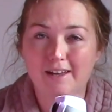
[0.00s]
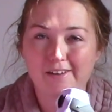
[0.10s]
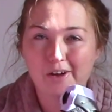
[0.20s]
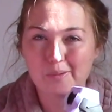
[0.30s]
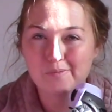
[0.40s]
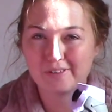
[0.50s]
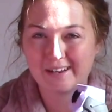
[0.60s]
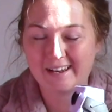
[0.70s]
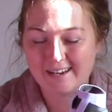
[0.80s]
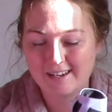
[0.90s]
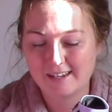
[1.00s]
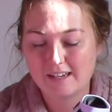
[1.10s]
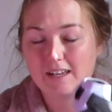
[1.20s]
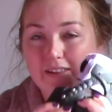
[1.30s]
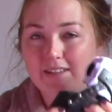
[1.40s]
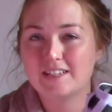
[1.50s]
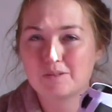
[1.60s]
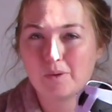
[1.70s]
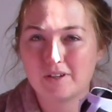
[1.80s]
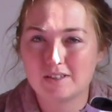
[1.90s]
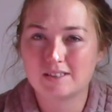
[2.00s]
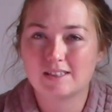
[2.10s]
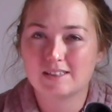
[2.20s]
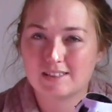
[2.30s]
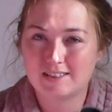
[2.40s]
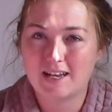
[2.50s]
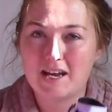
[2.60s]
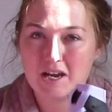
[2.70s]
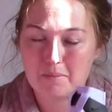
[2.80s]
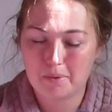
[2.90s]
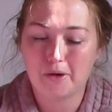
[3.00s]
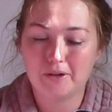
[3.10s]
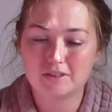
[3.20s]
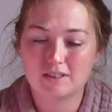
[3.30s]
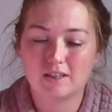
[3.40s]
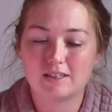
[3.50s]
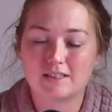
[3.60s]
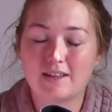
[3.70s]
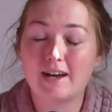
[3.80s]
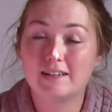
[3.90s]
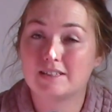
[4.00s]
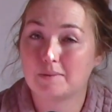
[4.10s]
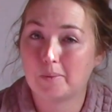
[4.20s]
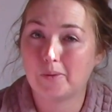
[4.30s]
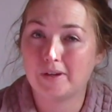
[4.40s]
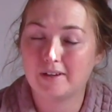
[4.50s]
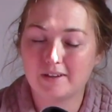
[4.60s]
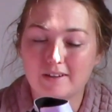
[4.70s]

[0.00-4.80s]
hopefully these ones stay put, because that is the point.